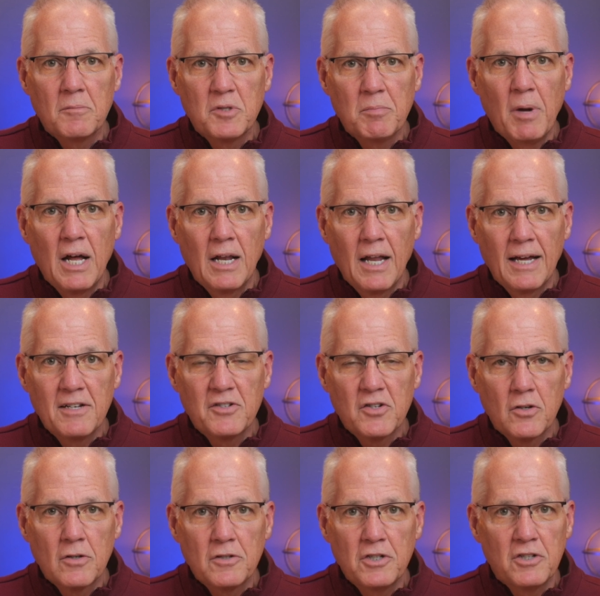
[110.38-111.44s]
up Spotlight
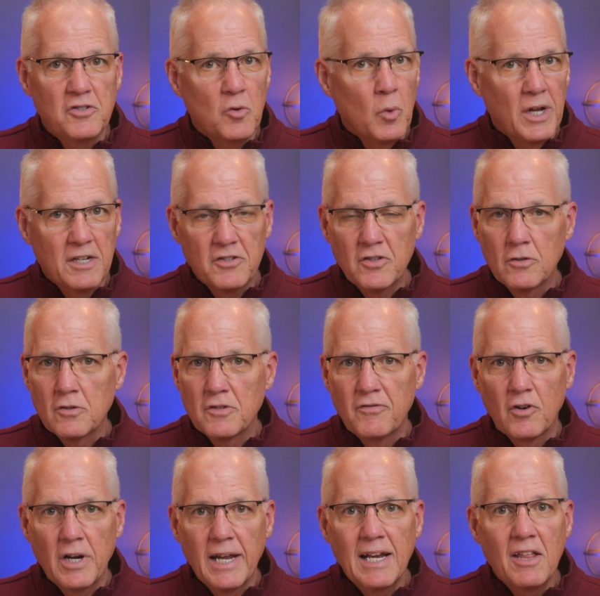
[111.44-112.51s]
Search. It's a way to search
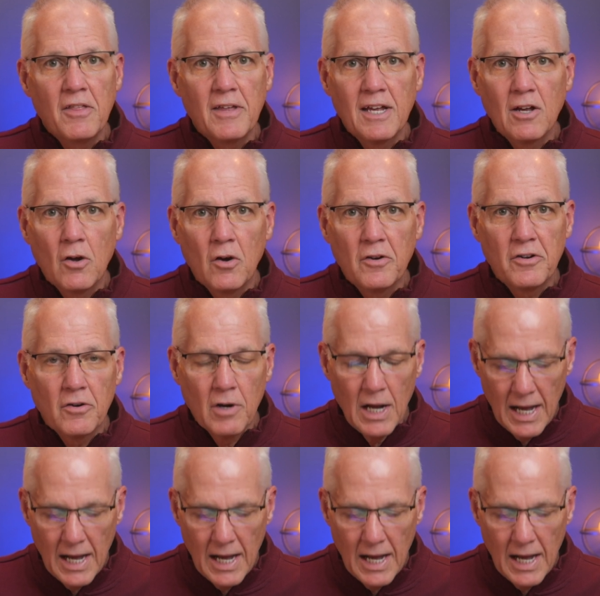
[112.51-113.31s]
for anything on your